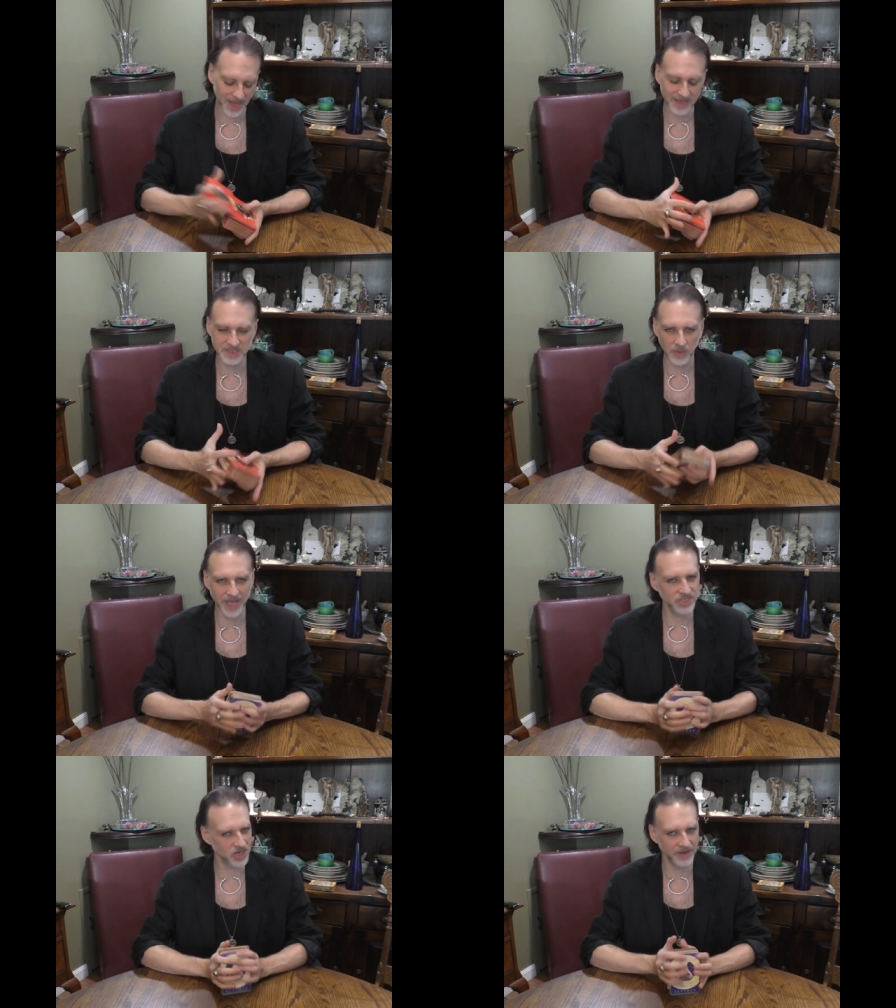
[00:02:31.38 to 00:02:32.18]
as a
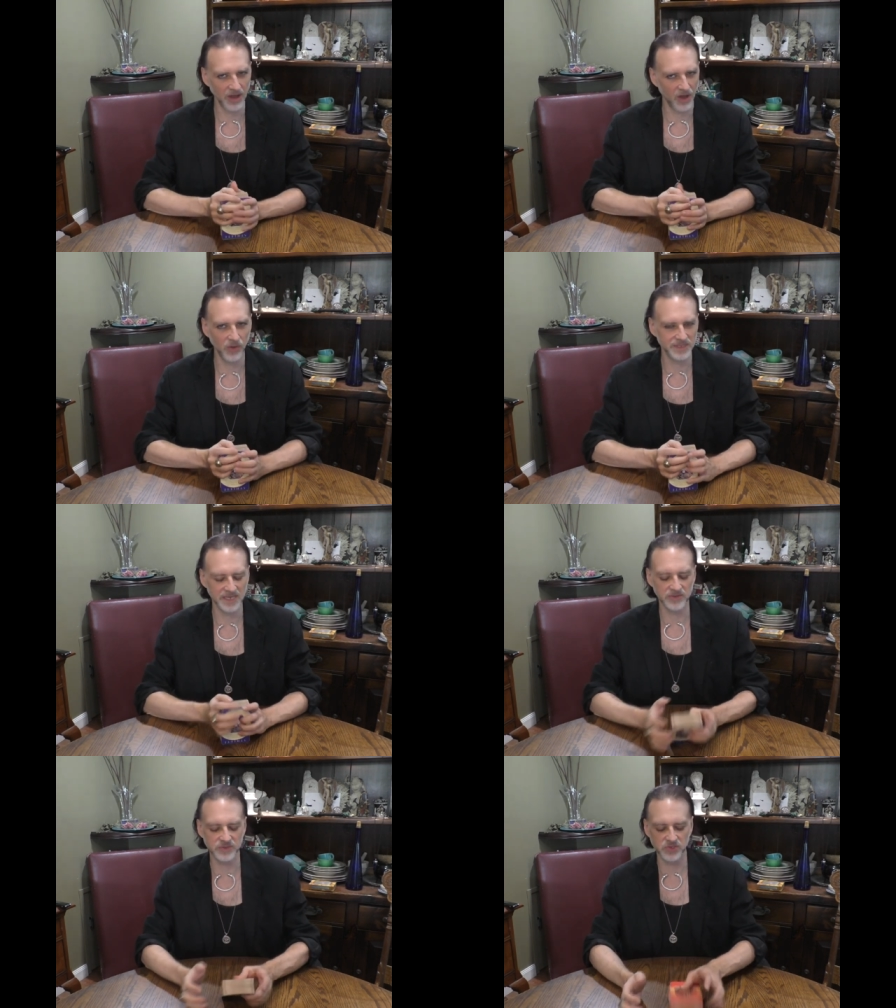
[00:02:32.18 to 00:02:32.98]
witch, I know it's
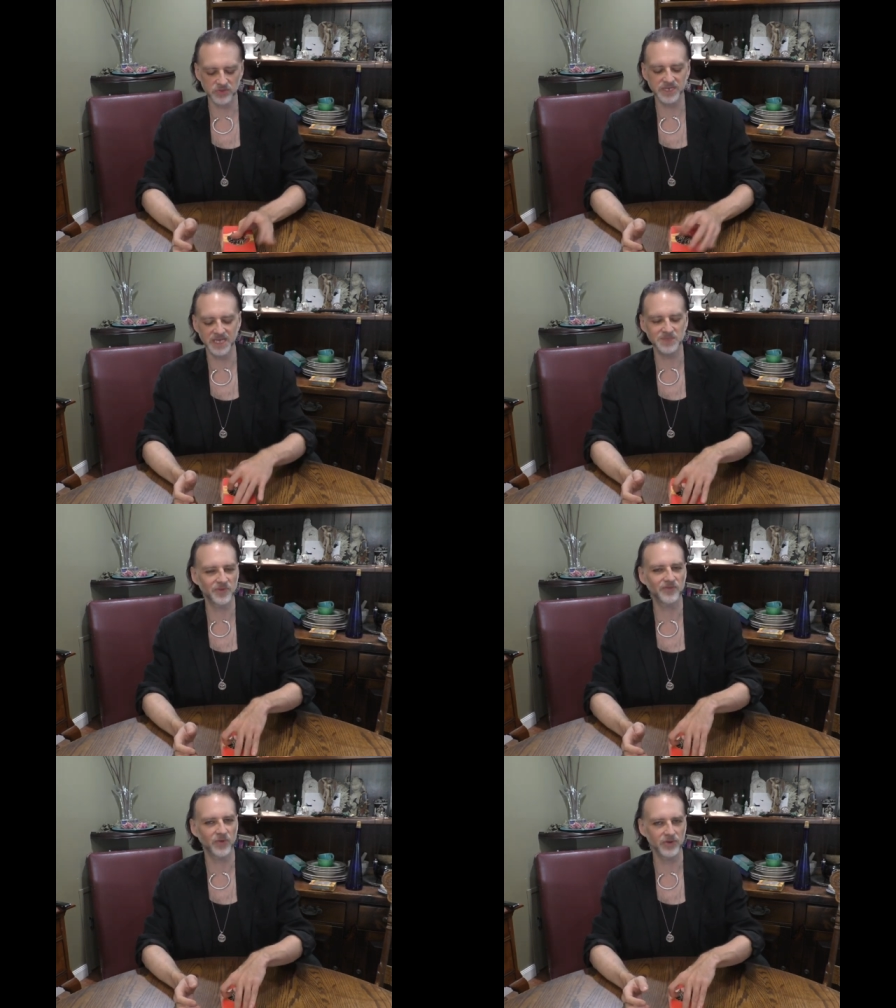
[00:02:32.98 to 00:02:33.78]
like those three days
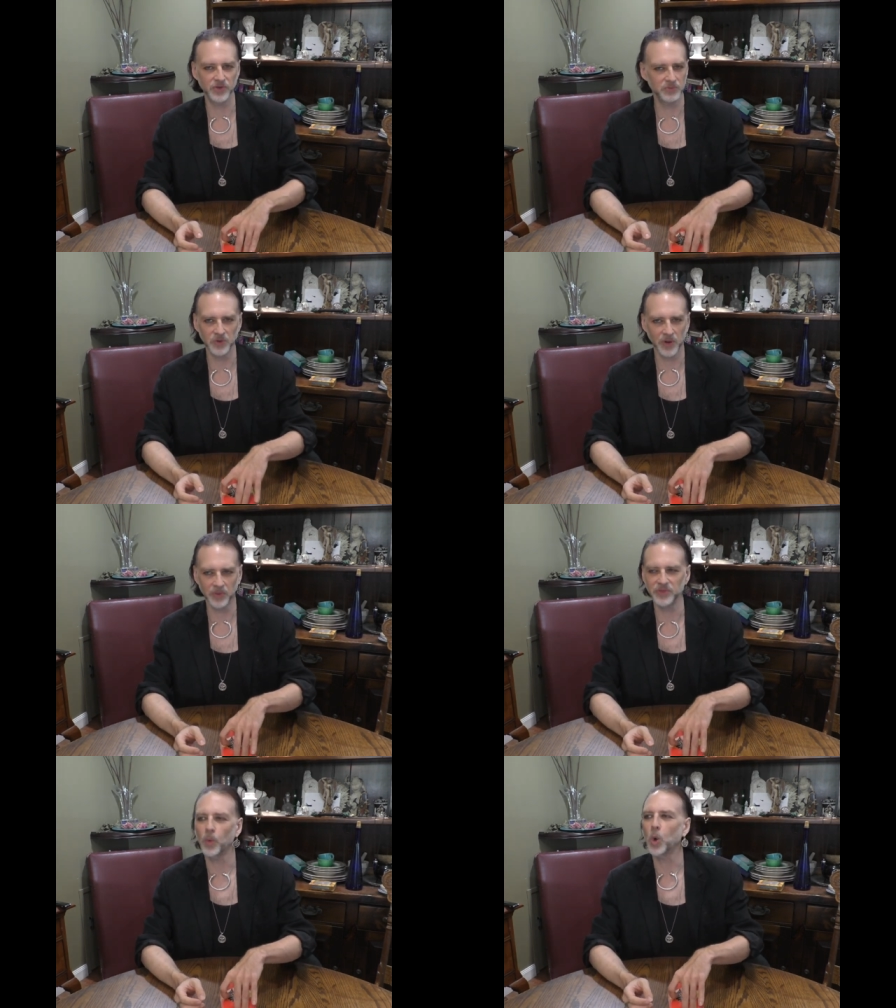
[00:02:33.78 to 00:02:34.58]
before new moon. I
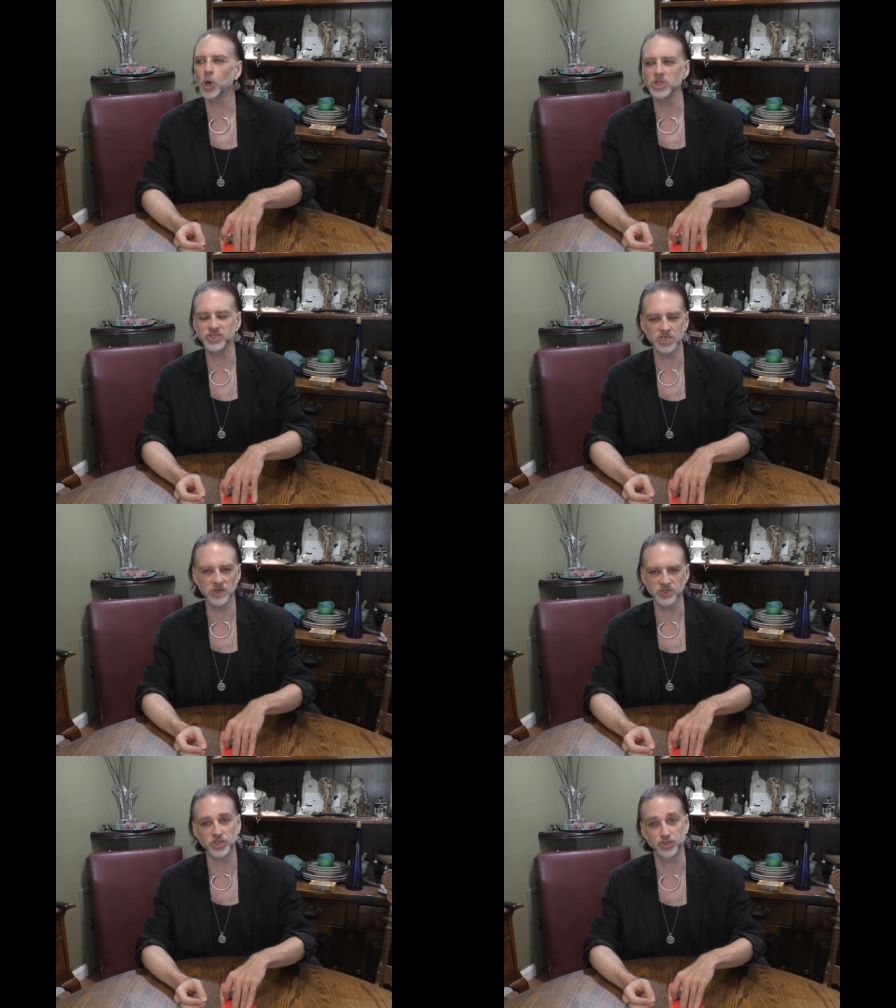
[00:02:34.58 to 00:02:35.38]
want the world to
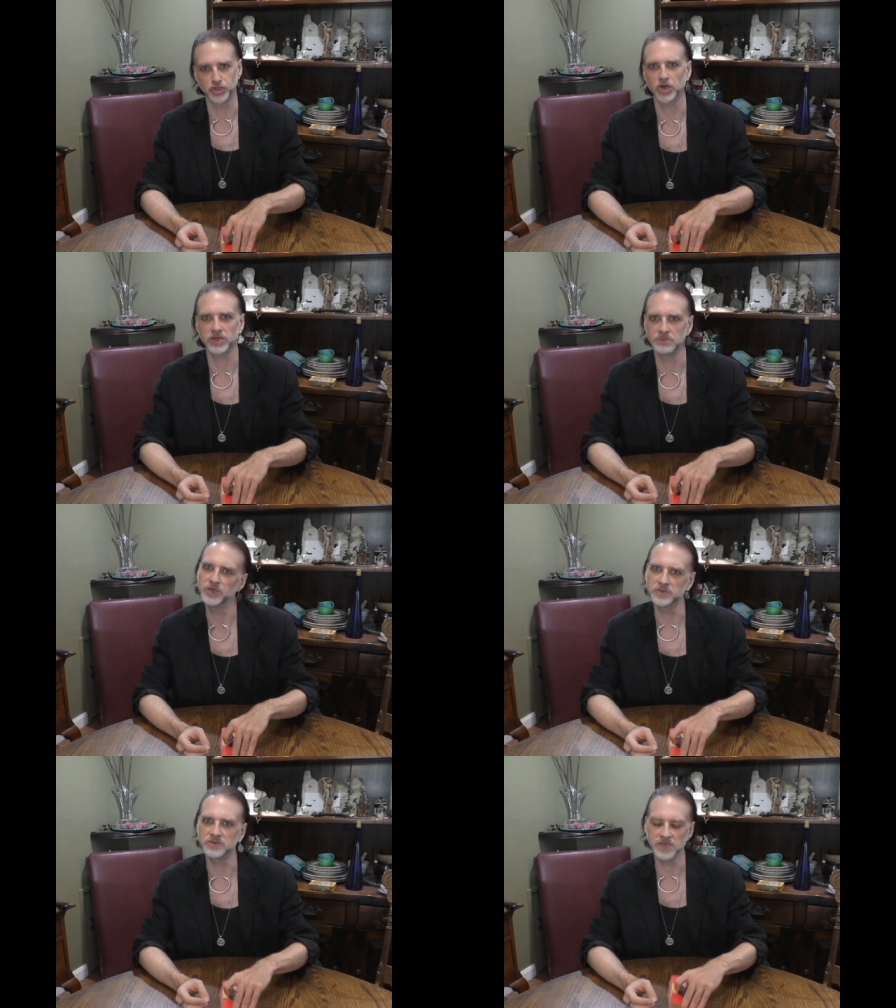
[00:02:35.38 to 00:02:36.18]
know it's called dark
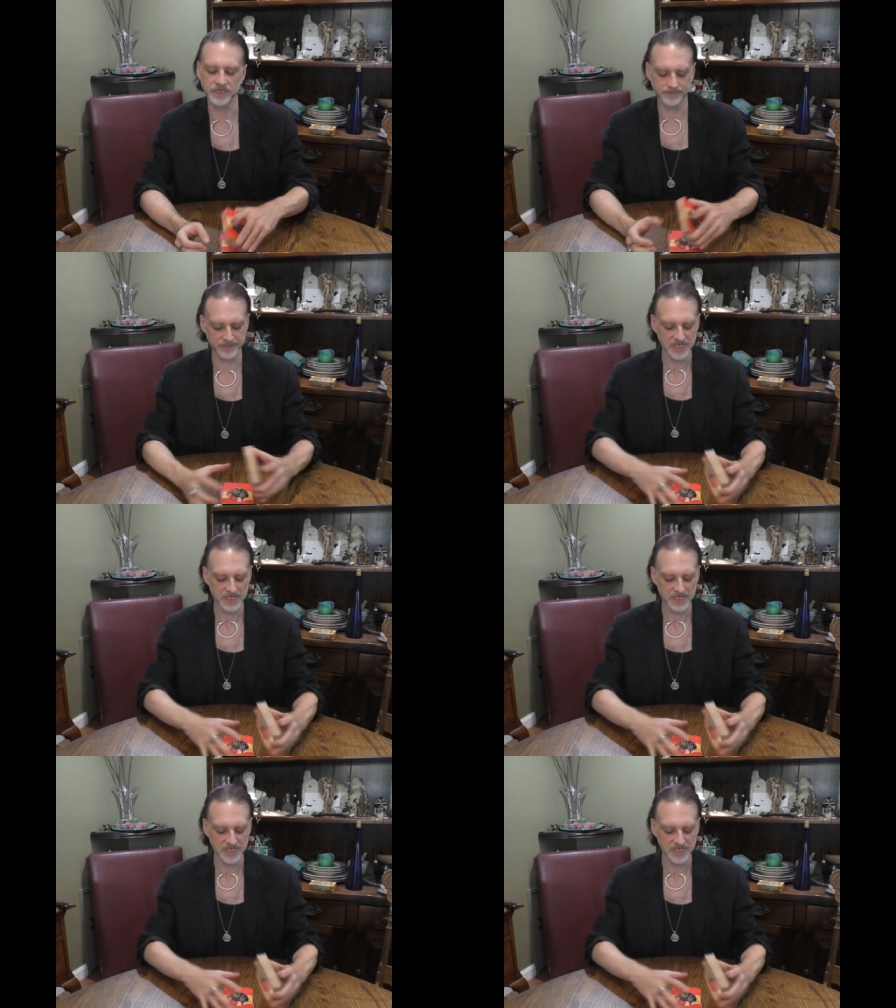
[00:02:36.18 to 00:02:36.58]
moon, right?